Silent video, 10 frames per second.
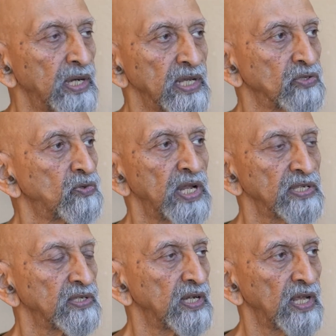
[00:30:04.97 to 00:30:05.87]
Not as good
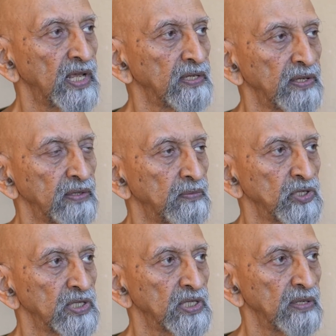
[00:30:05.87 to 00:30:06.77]
as in a hanging
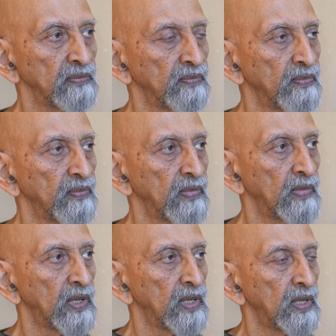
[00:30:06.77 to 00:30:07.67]
position.
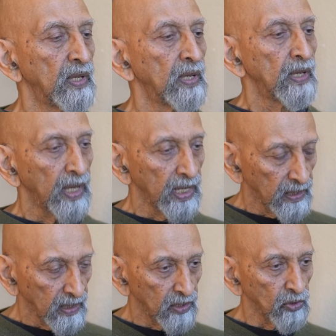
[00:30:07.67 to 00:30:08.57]

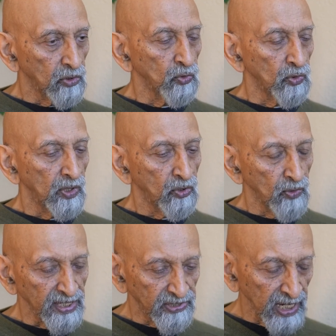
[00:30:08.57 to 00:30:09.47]
And to
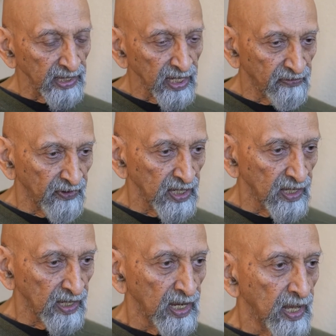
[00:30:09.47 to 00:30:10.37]
extend that
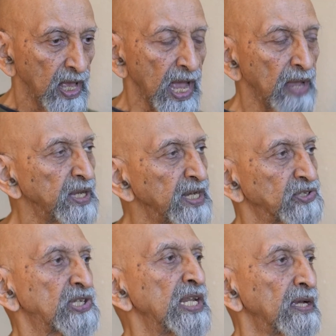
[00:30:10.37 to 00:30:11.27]
further, I'm in a
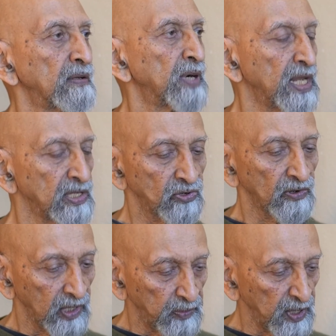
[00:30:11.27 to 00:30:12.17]
sling, but instead
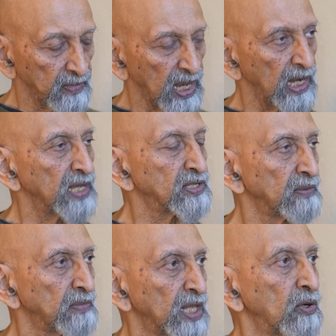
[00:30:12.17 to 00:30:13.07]
of keeping my legs
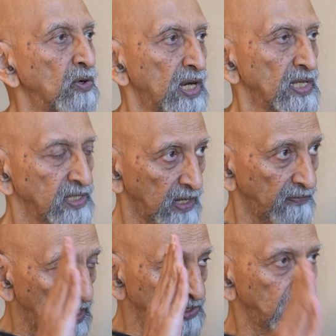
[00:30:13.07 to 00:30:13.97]
in Baddha Konasana,
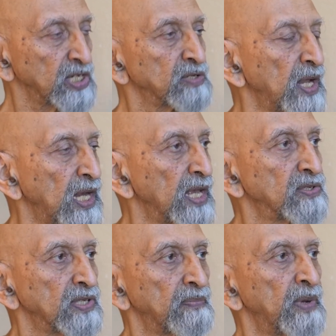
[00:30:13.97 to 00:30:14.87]
if I stretch my
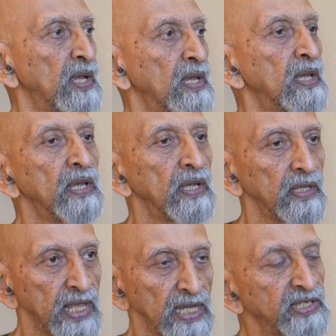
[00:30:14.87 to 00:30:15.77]
legs up,
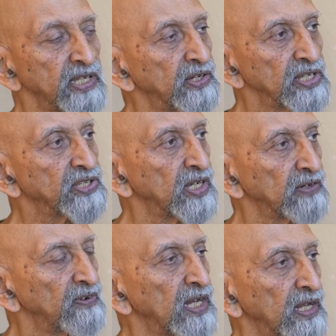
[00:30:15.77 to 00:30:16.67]
That's
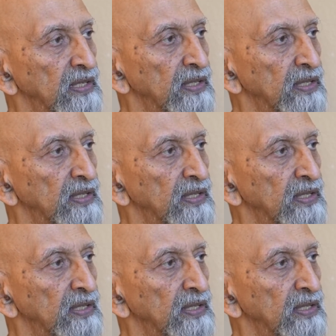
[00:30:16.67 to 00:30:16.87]
interesting feeling.